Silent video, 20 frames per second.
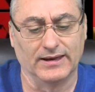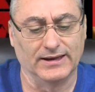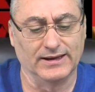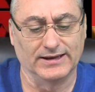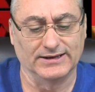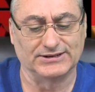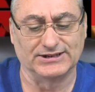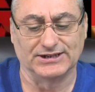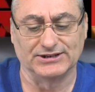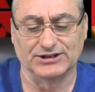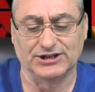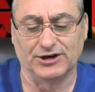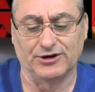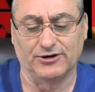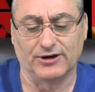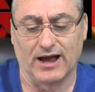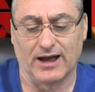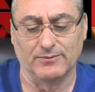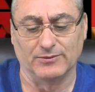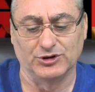It says
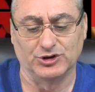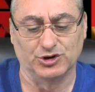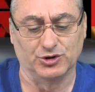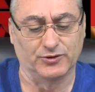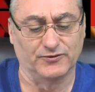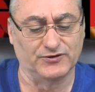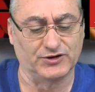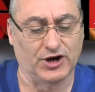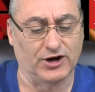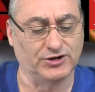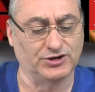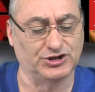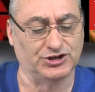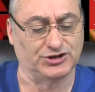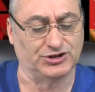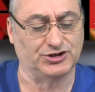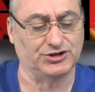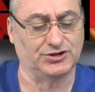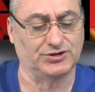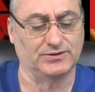here, I'm a Jew of
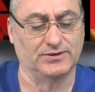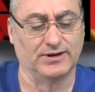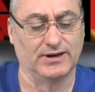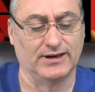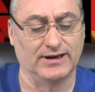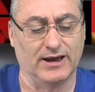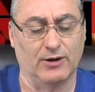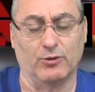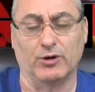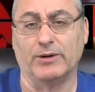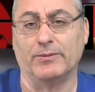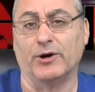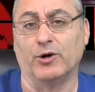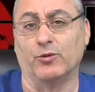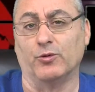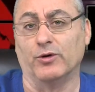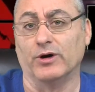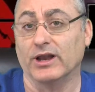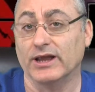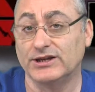Tarshish. Now, what about
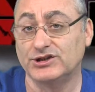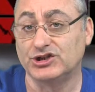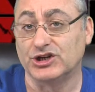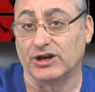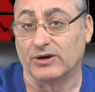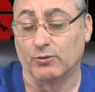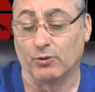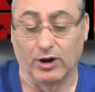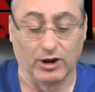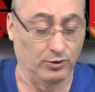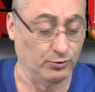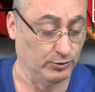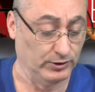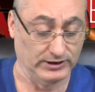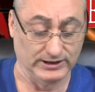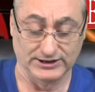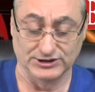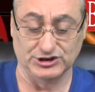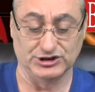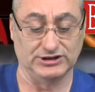religion? Well,
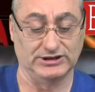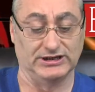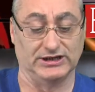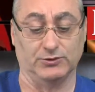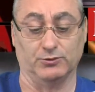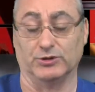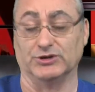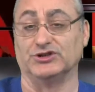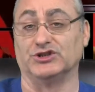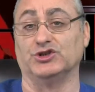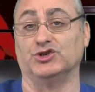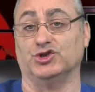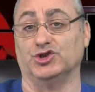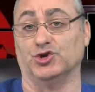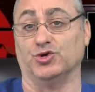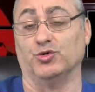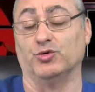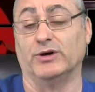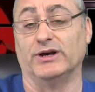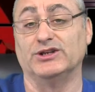religion, he was a
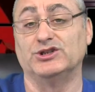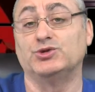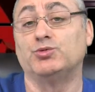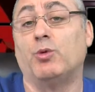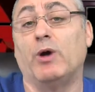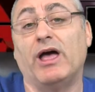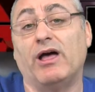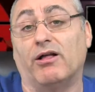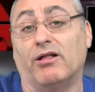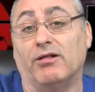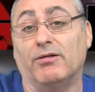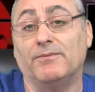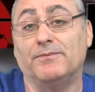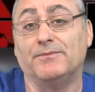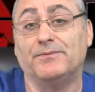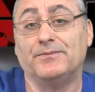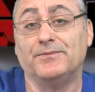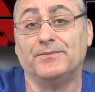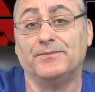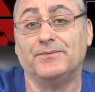Jew as well.
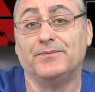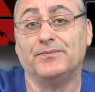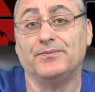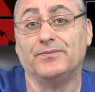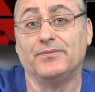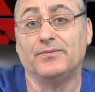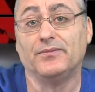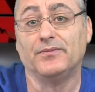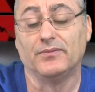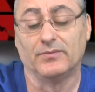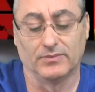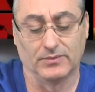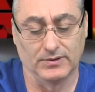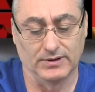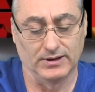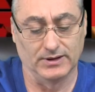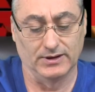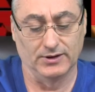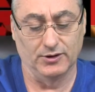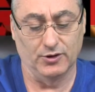
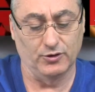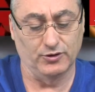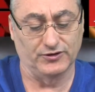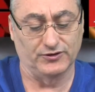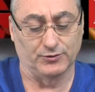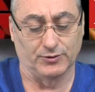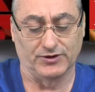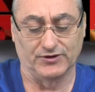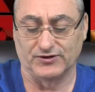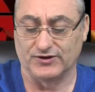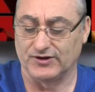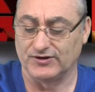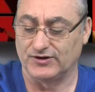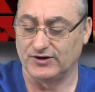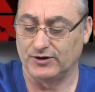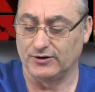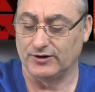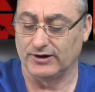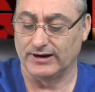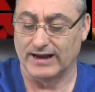Notice what it says
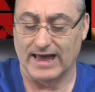here in